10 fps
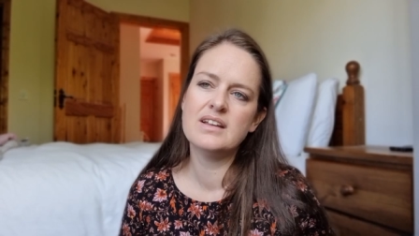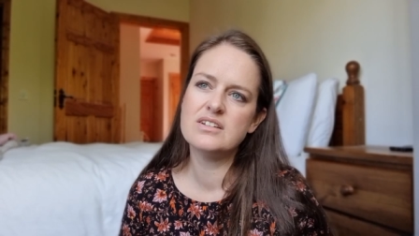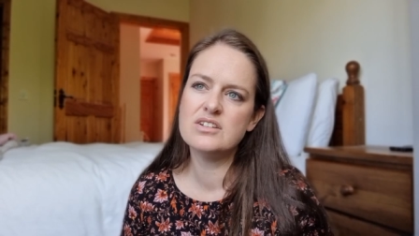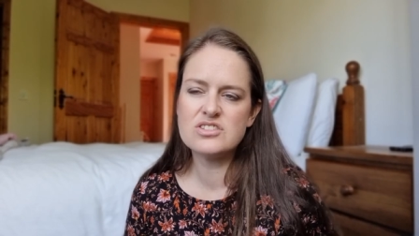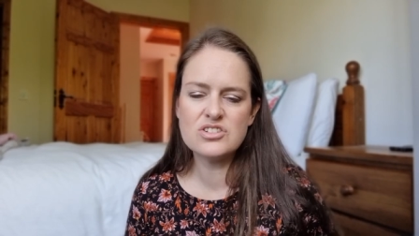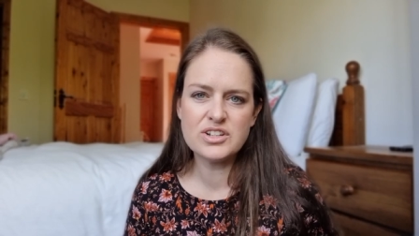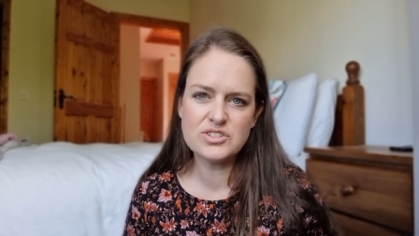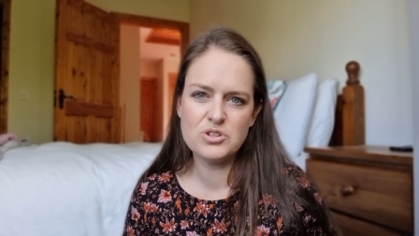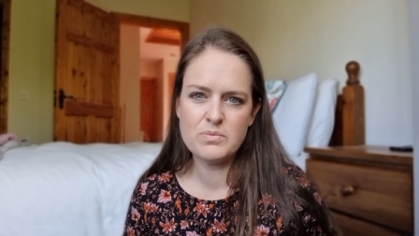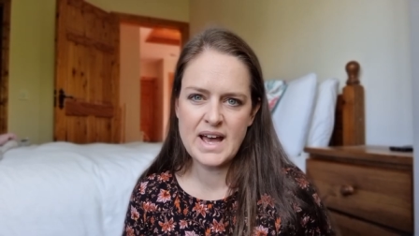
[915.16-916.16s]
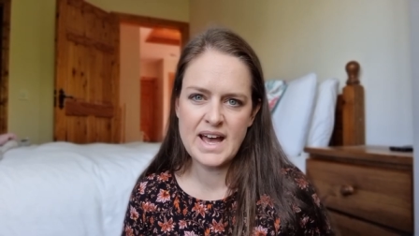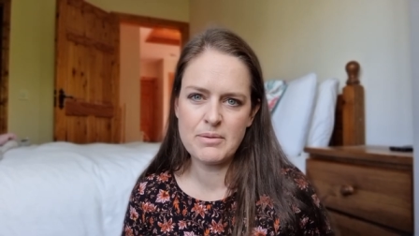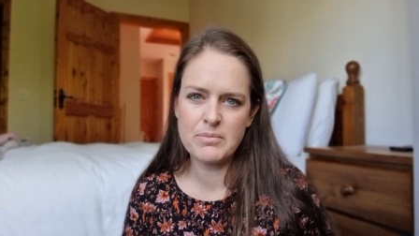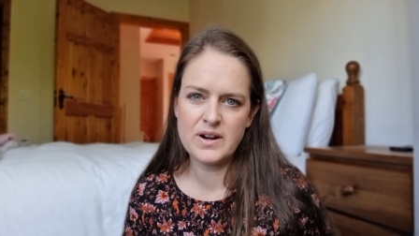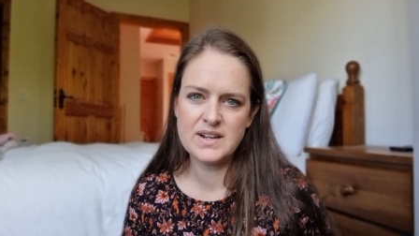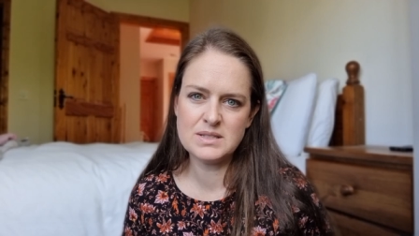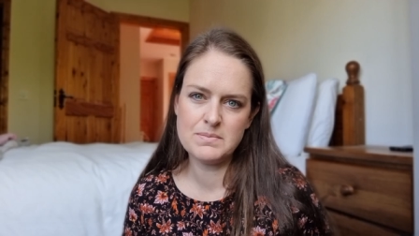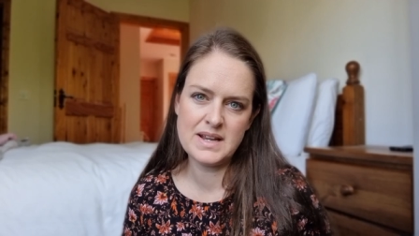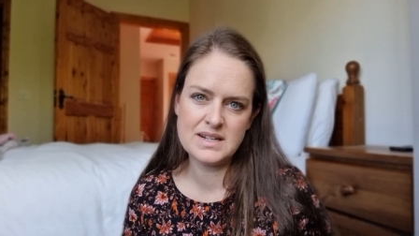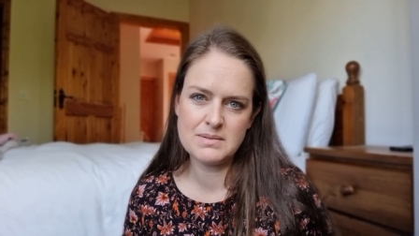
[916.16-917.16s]
it's not too bad. I probably
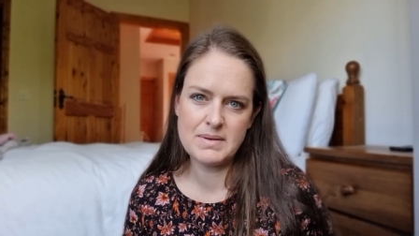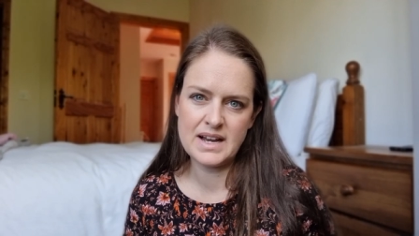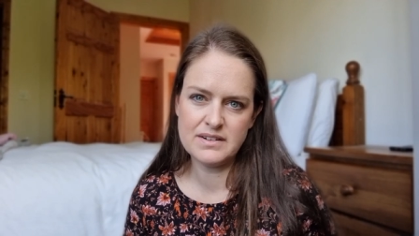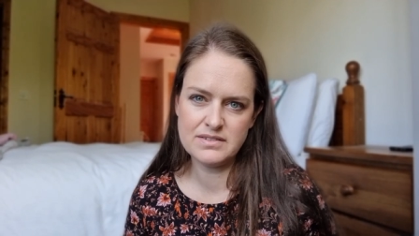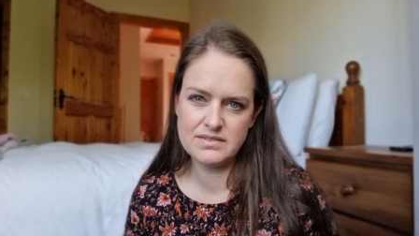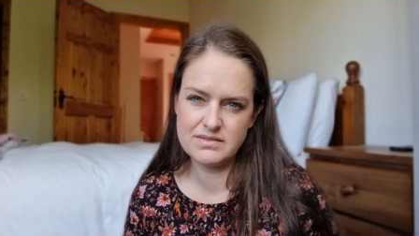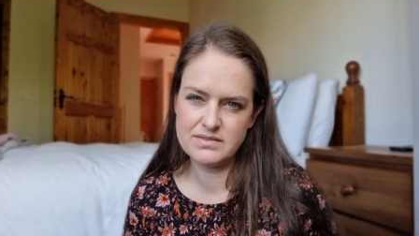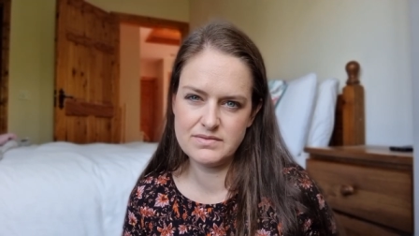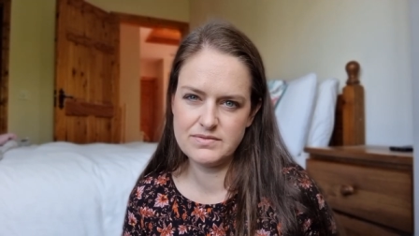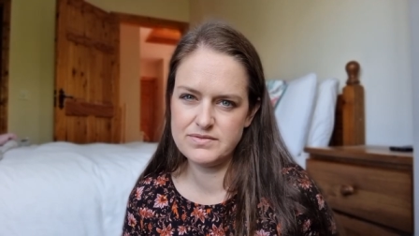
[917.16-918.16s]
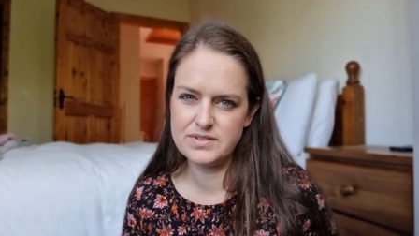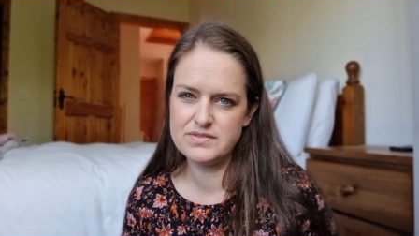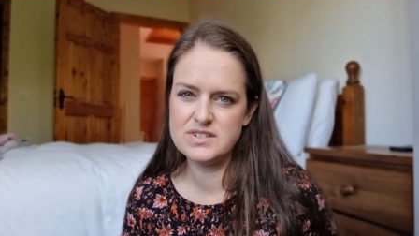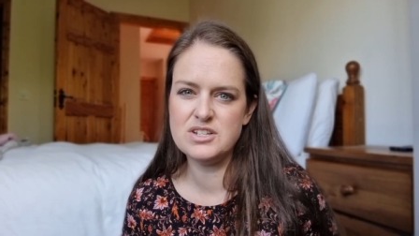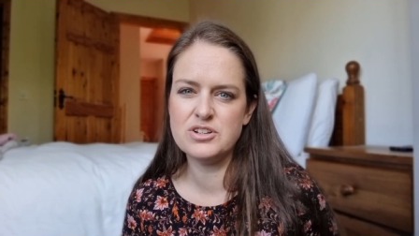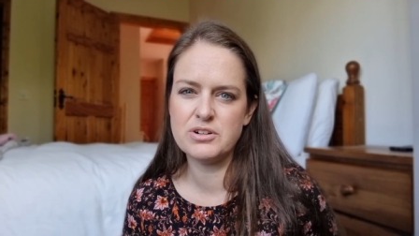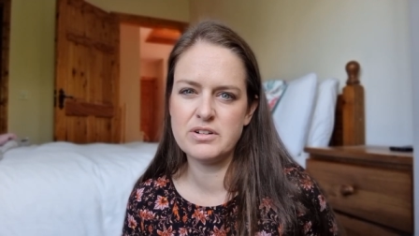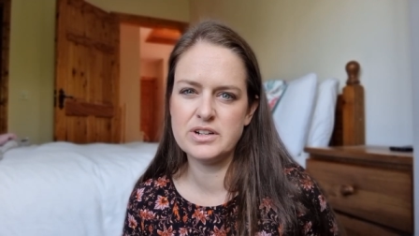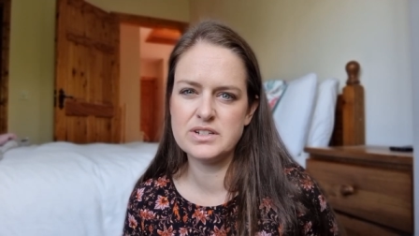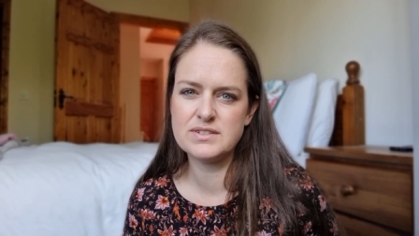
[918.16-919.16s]
spend about 50
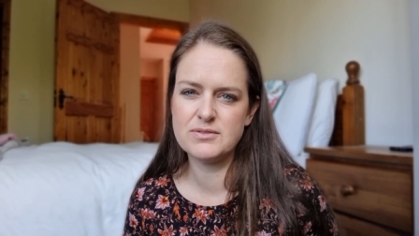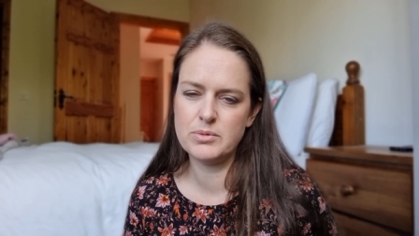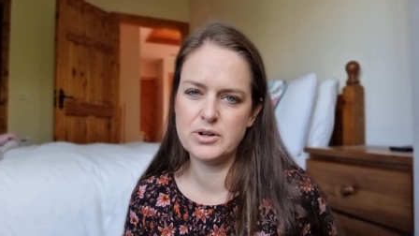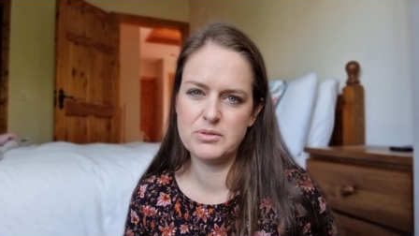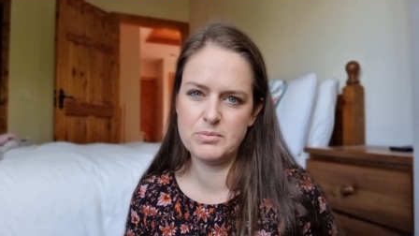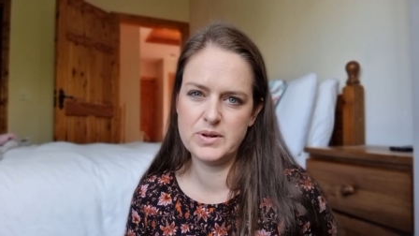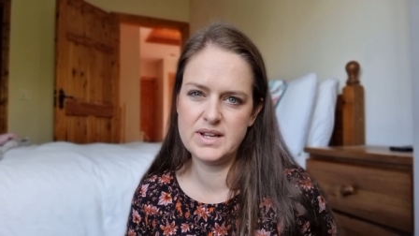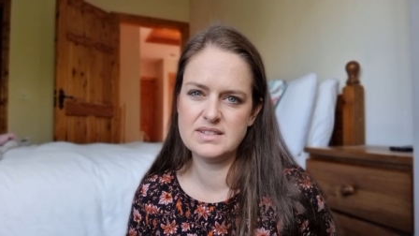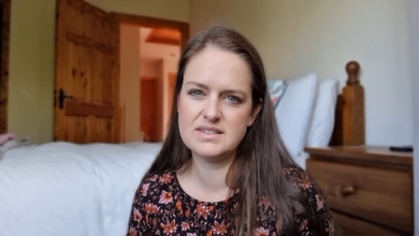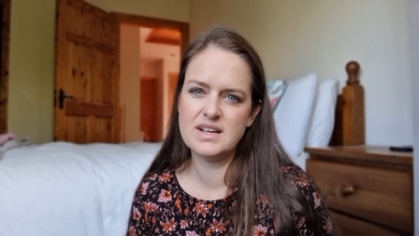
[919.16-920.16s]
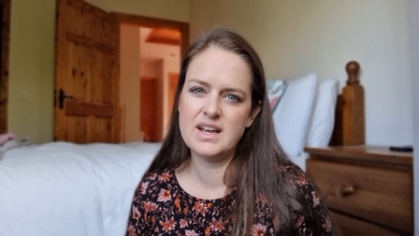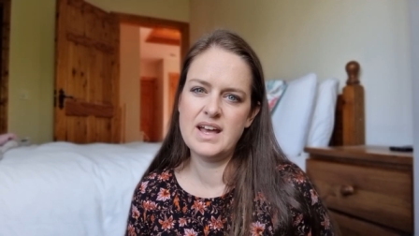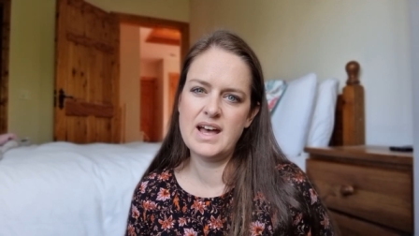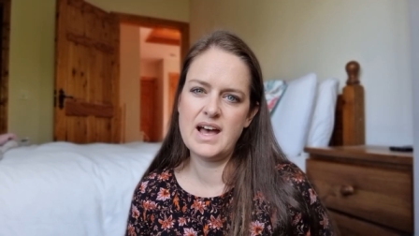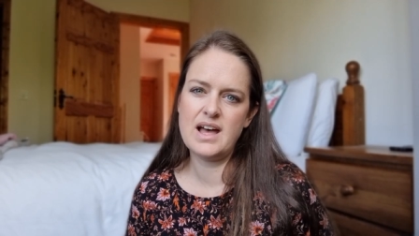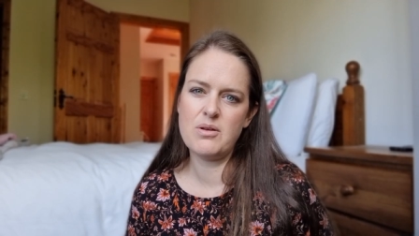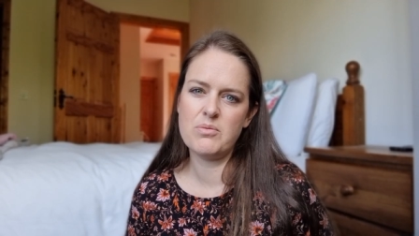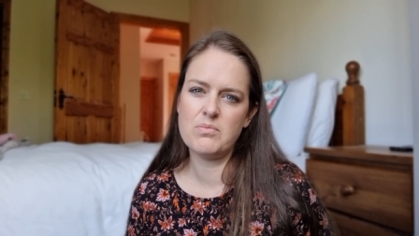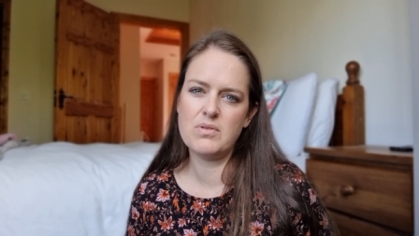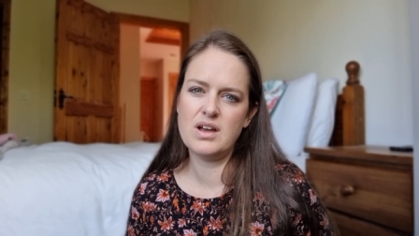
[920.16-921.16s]
euros for both boys.
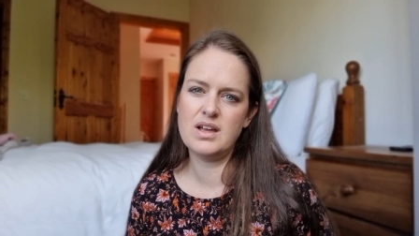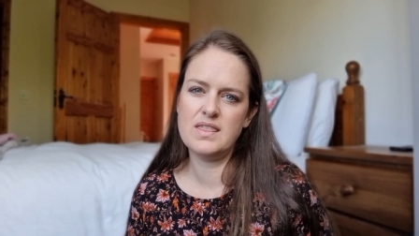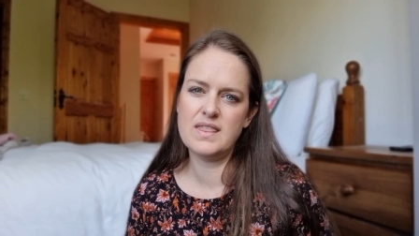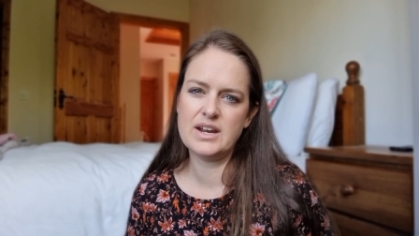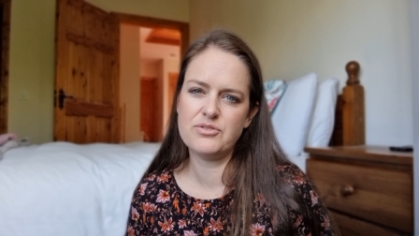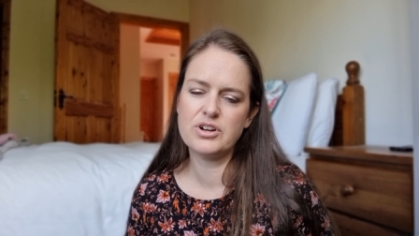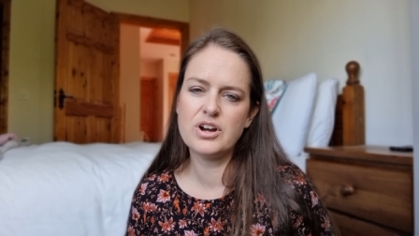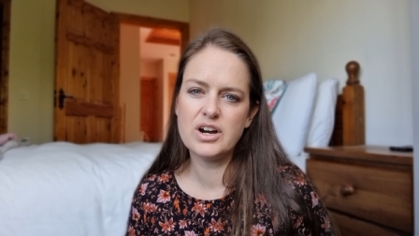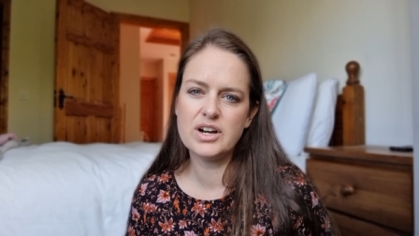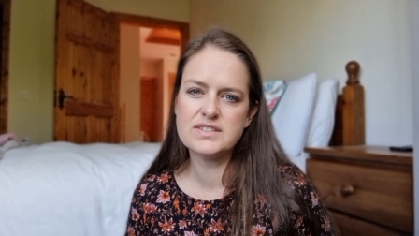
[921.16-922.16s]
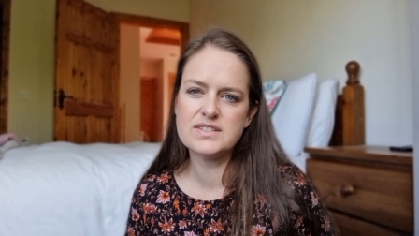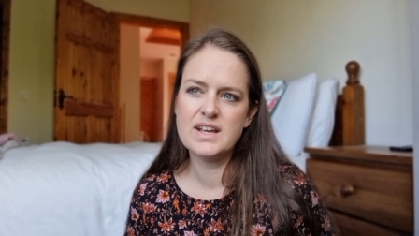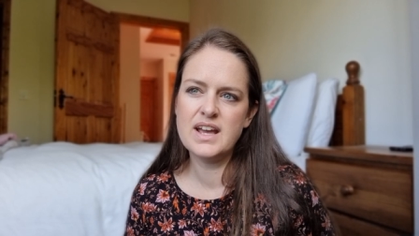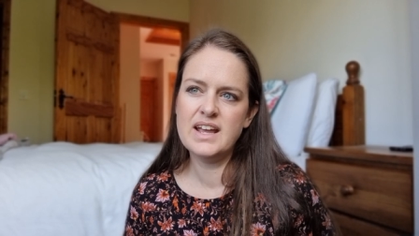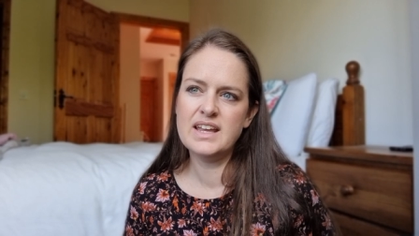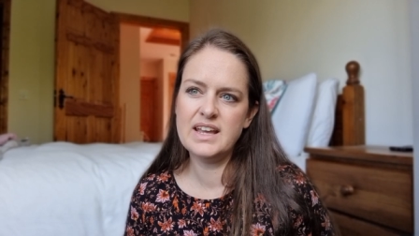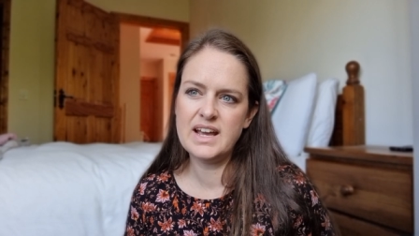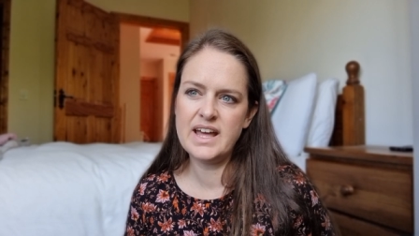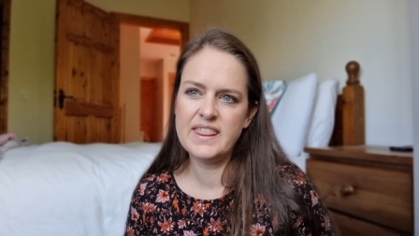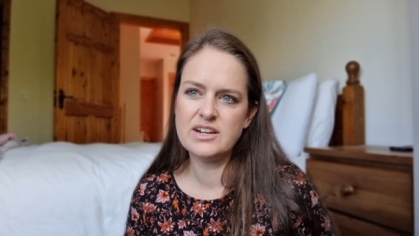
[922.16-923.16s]
Um, in that regards.
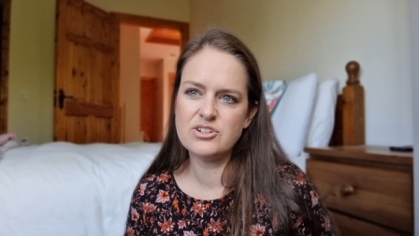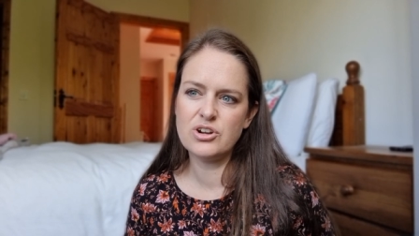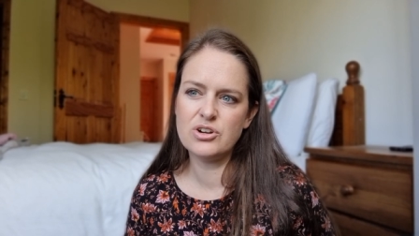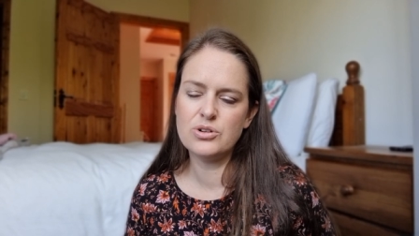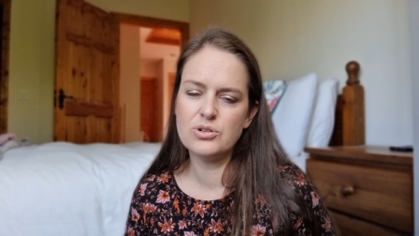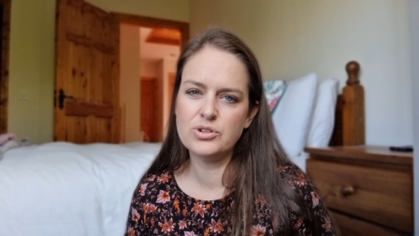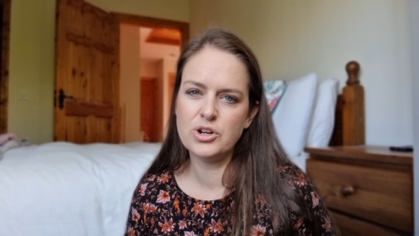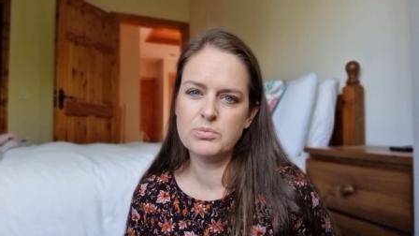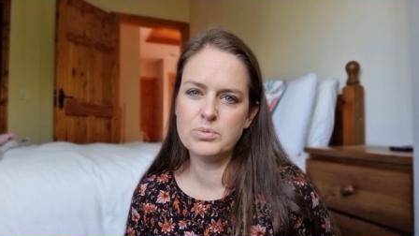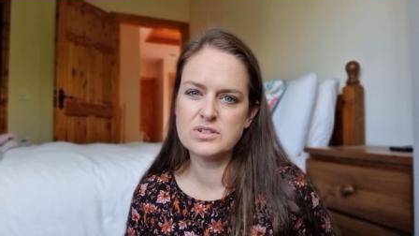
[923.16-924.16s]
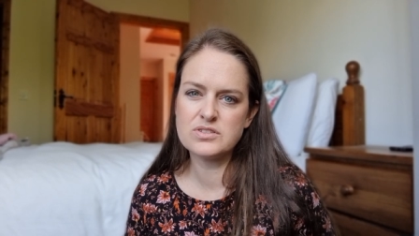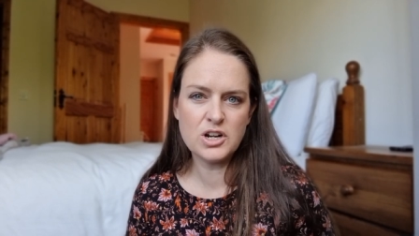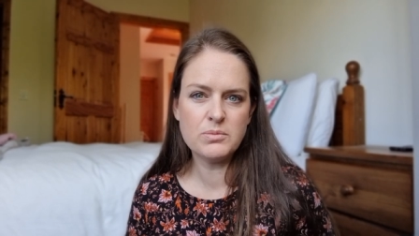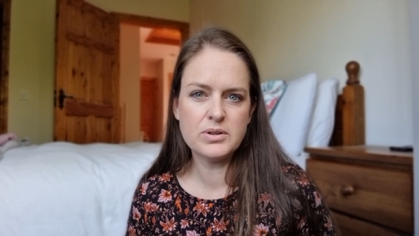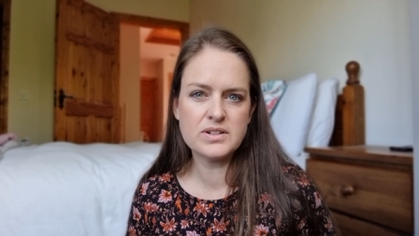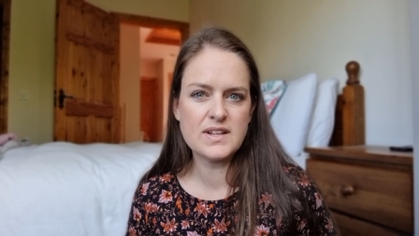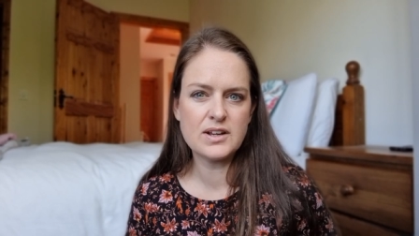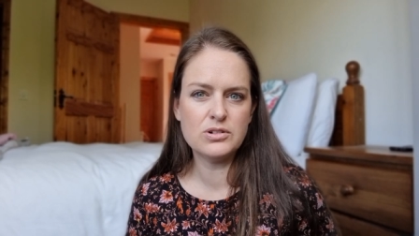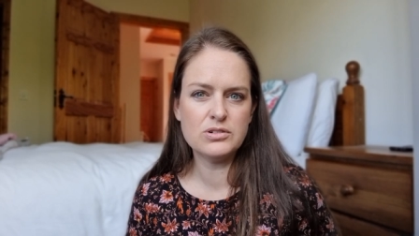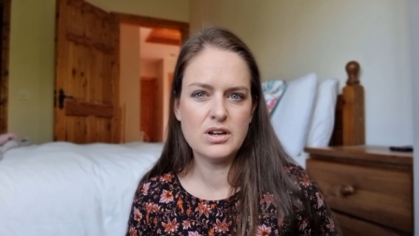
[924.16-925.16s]
Here they don't call notebooks notebooks, they're
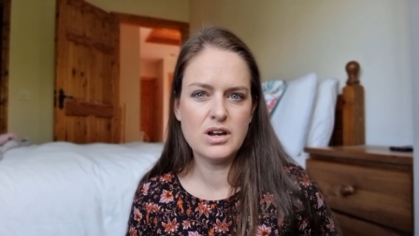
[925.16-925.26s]
called